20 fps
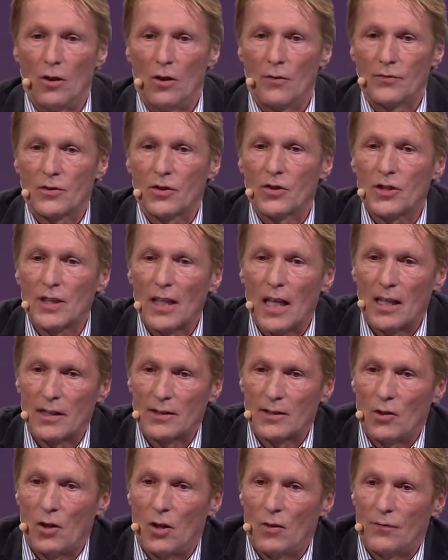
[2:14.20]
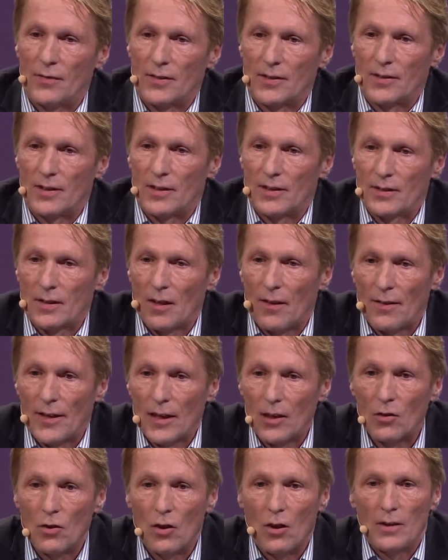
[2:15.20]
of the Stasi officers. They
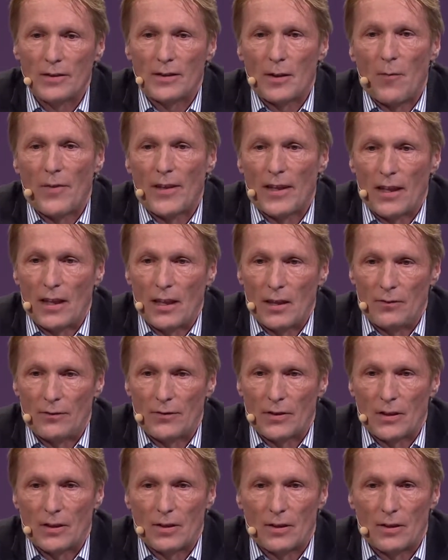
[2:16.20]
called themselves